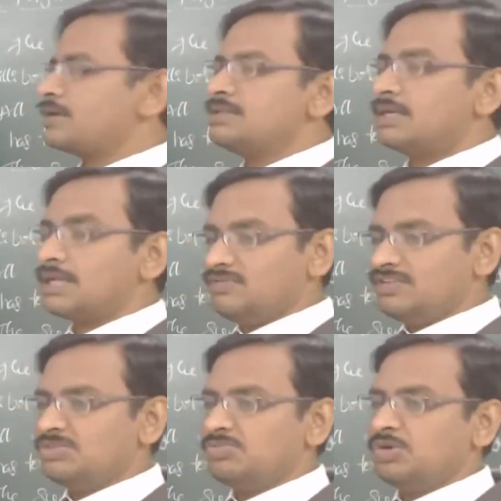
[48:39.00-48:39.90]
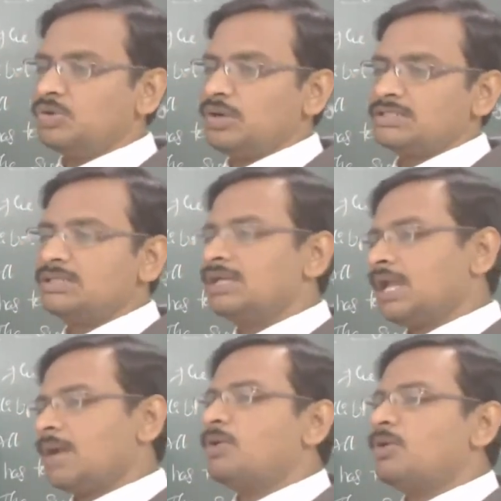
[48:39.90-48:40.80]
that are visible to us,
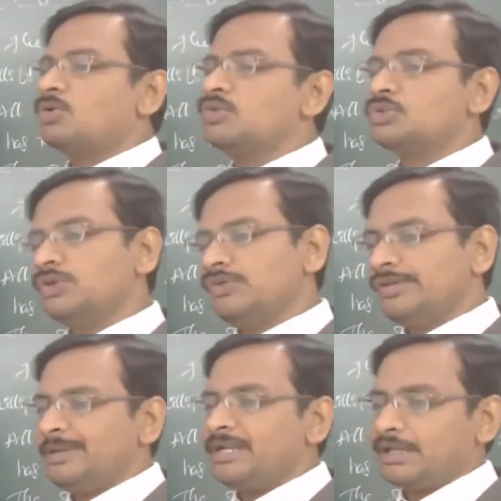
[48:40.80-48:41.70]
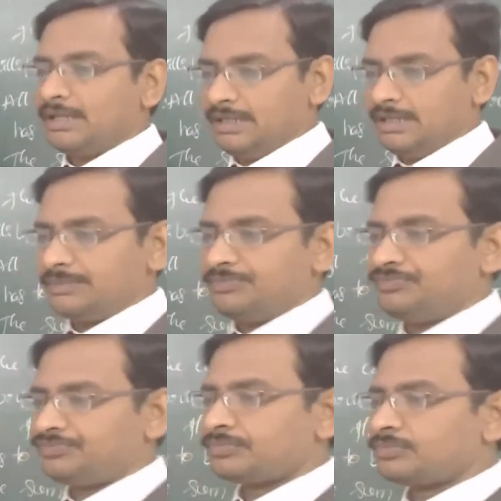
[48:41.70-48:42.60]
about which we will be taking it.
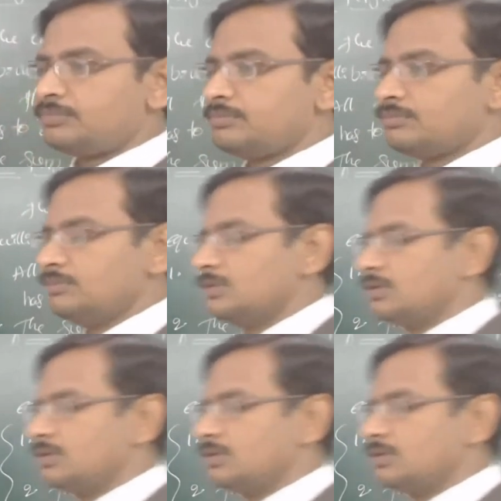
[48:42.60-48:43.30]
Got